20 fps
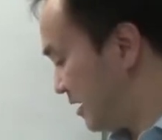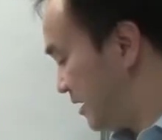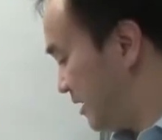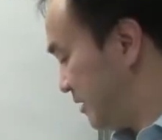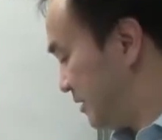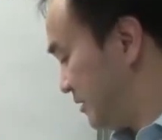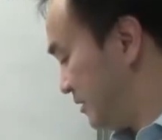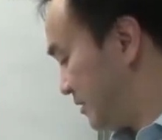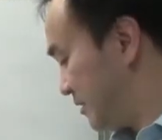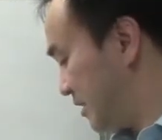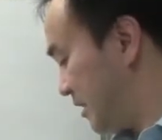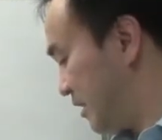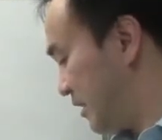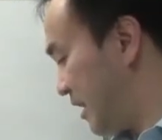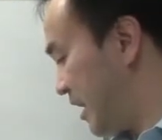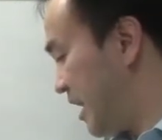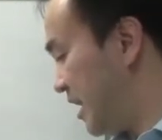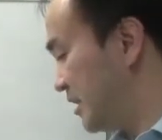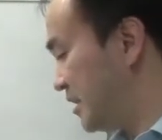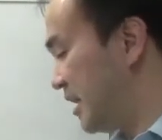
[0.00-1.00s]

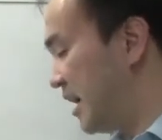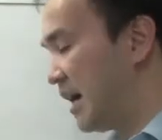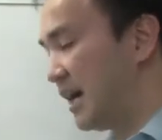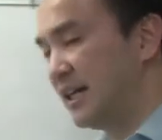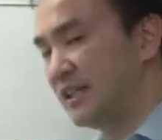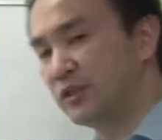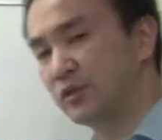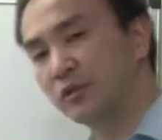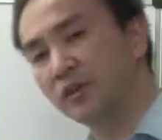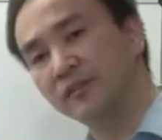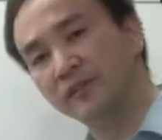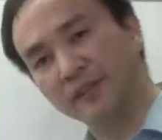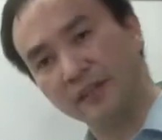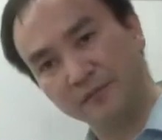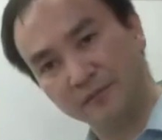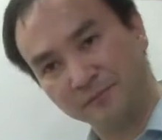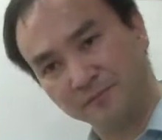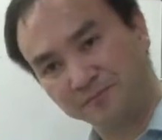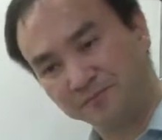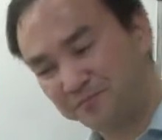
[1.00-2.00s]
antiderivative.
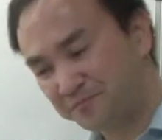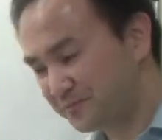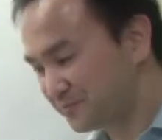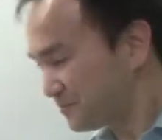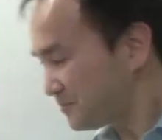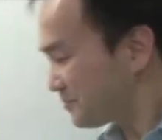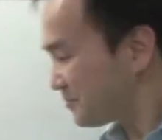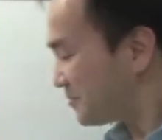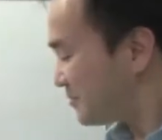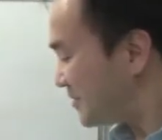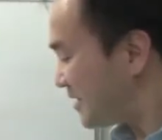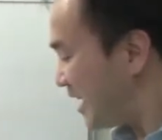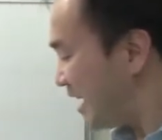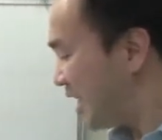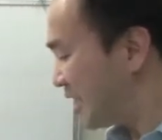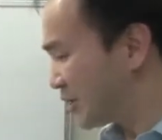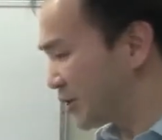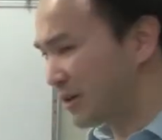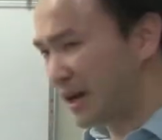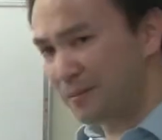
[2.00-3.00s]
And so
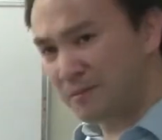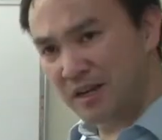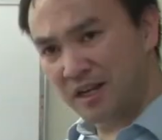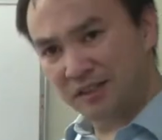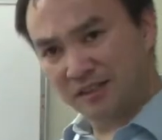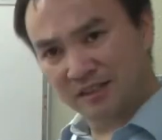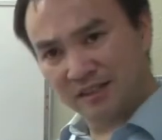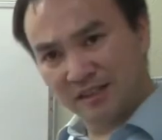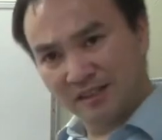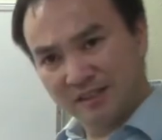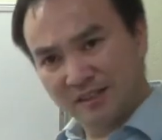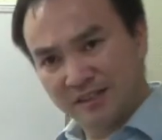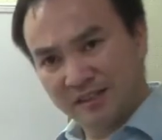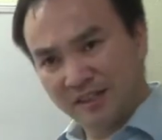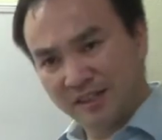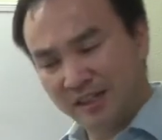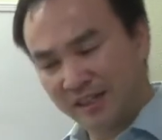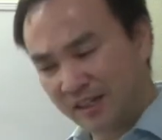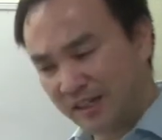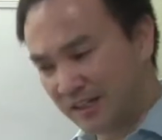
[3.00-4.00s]
that means
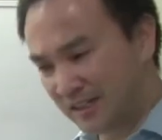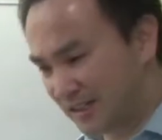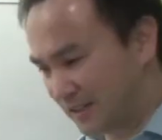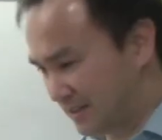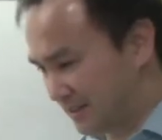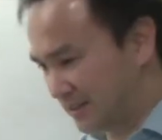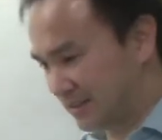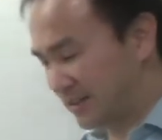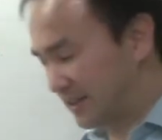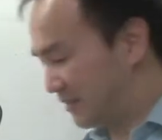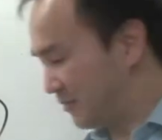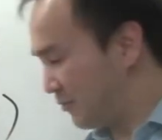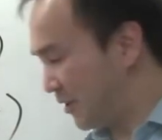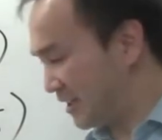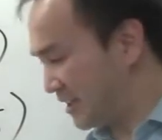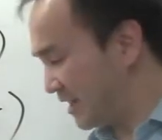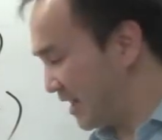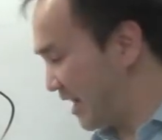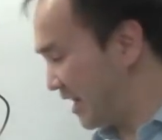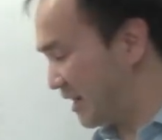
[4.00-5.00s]
here, once
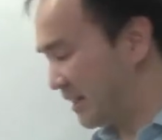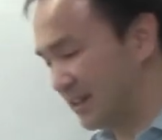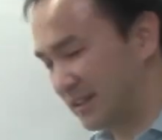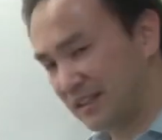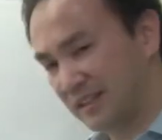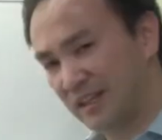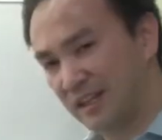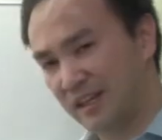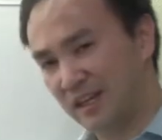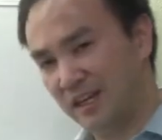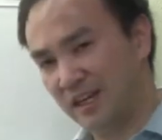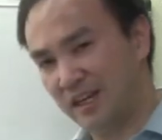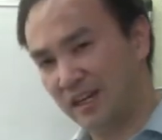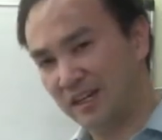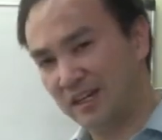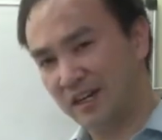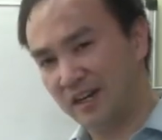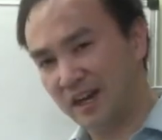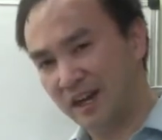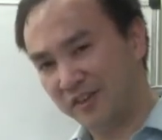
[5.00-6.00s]
again, in
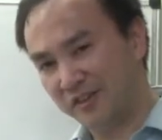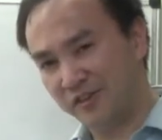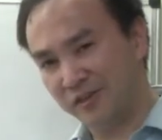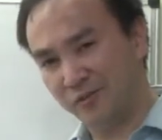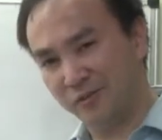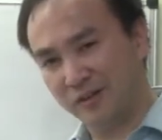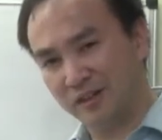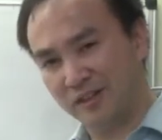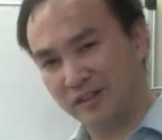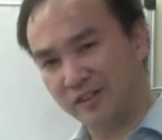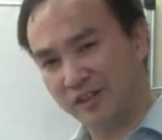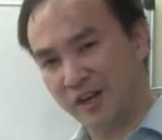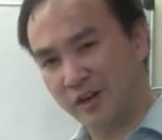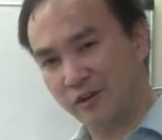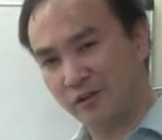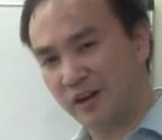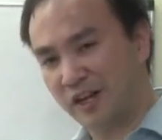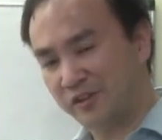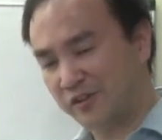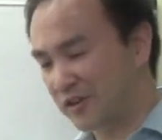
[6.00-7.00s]
connection with the general
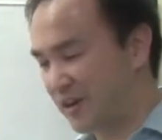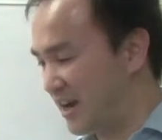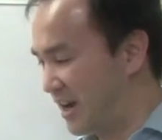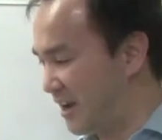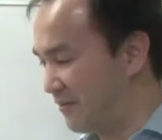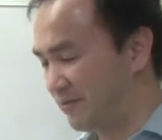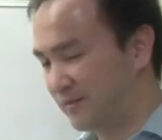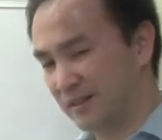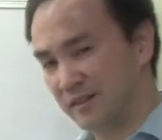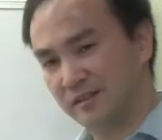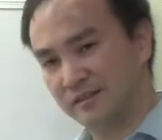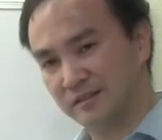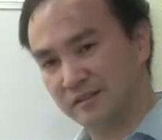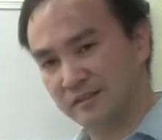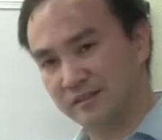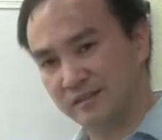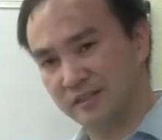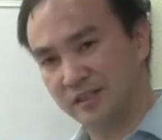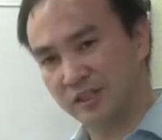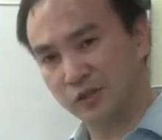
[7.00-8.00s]
lecture I have
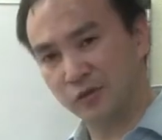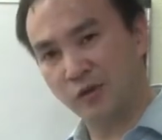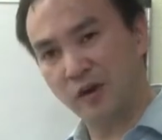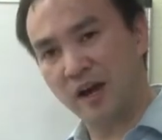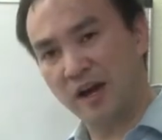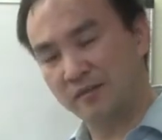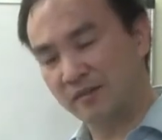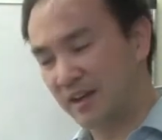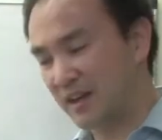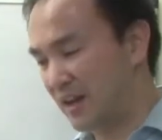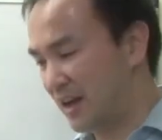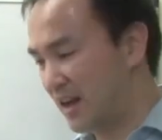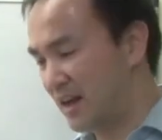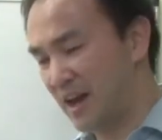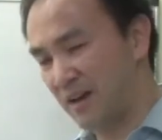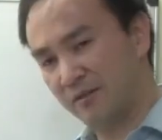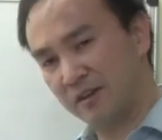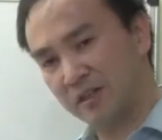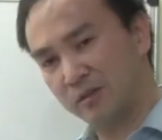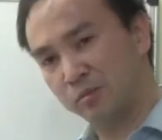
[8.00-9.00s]
described, I have
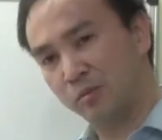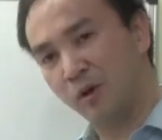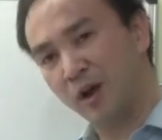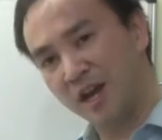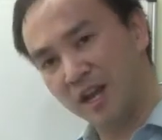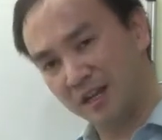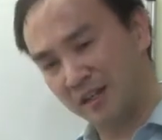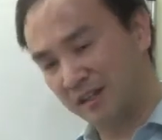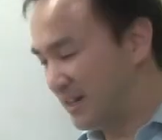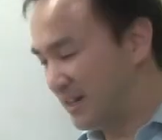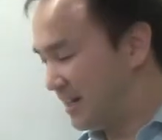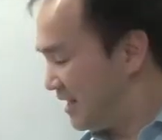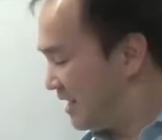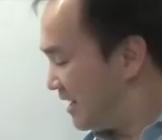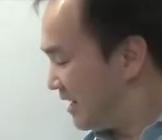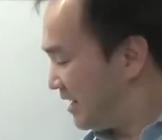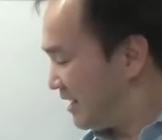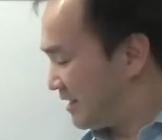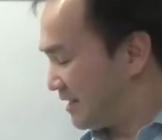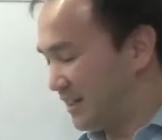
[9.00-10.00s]
explained,
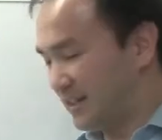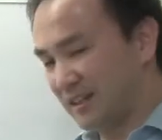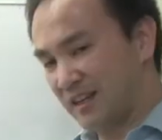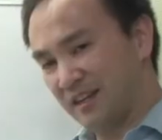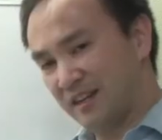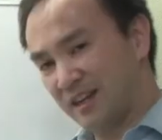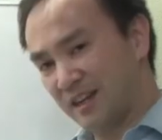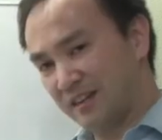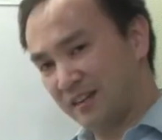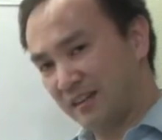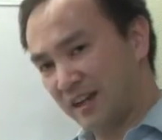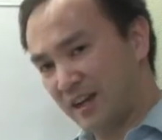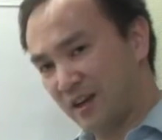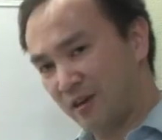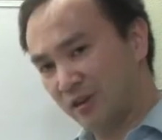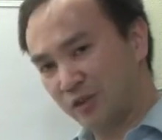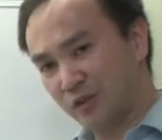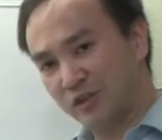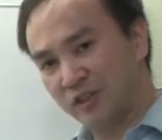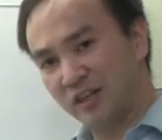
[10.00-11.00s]
and I also
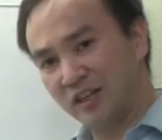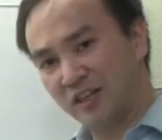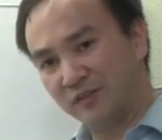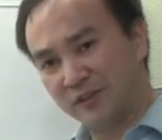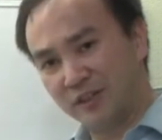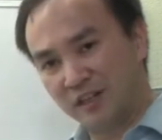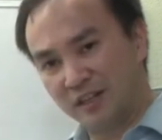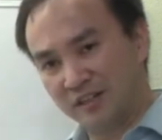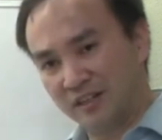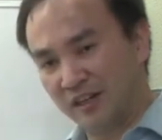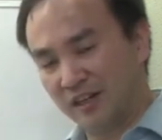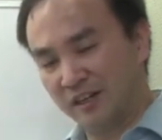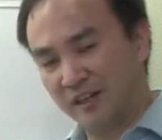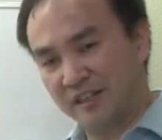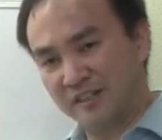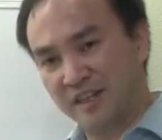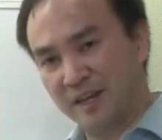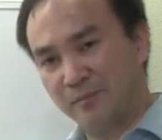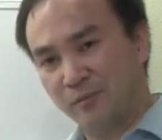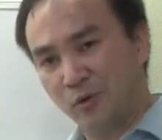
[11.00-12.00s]
deliver an
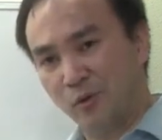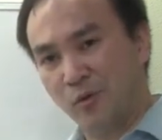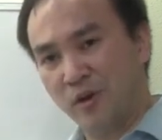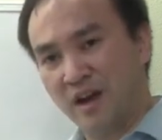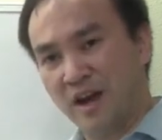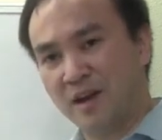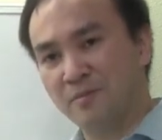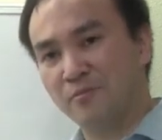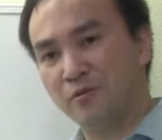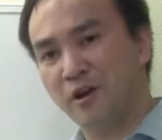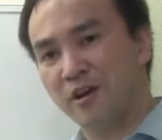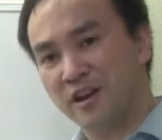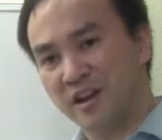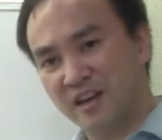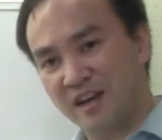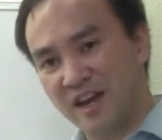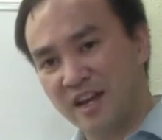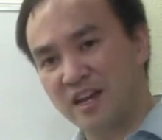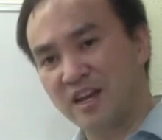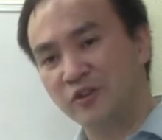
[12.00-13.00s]
example where I
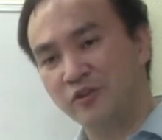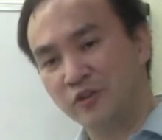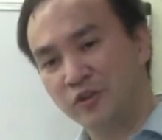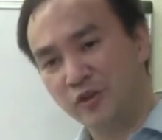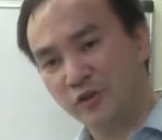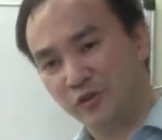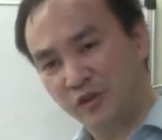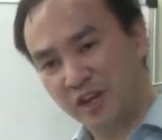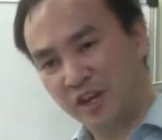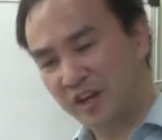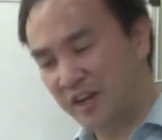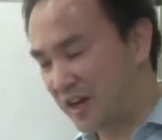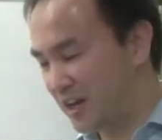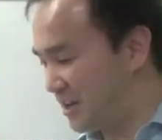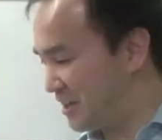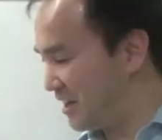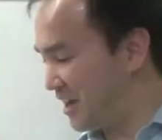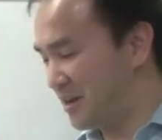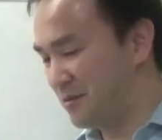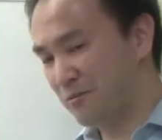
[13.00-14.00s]
introduced in a
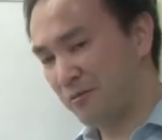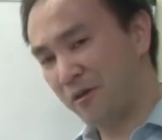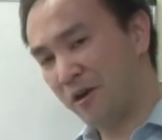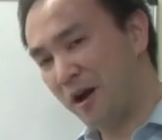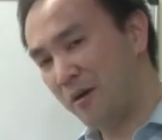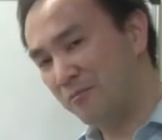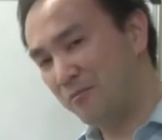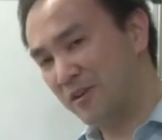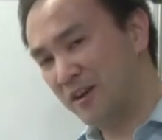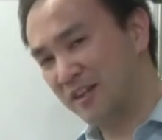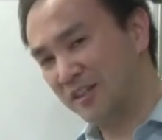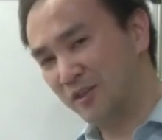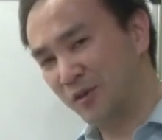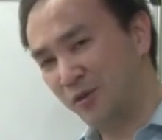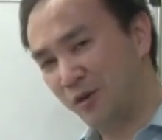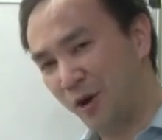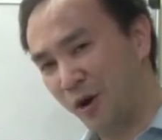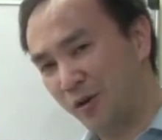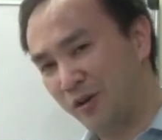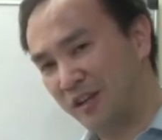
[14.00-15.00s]
problem where I so-called
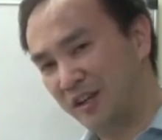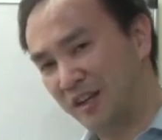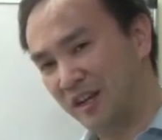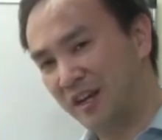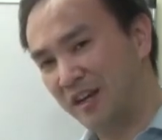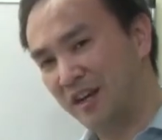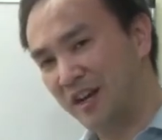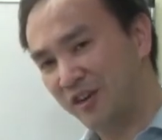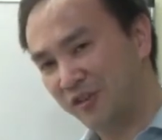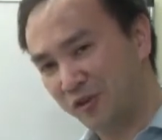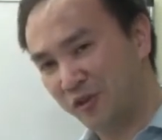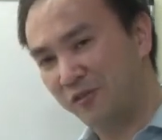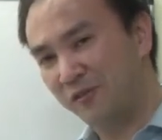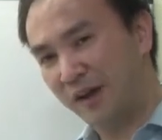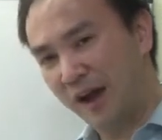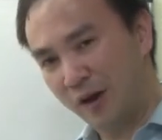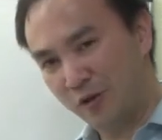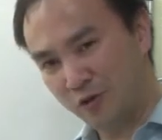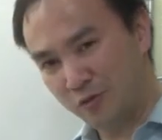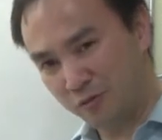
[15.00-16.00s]
the initial value
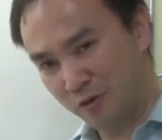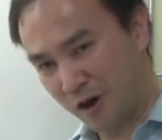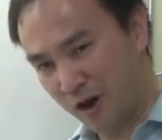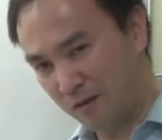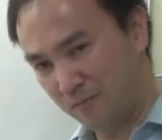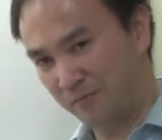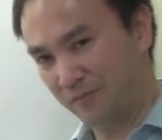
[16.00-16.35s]
problem.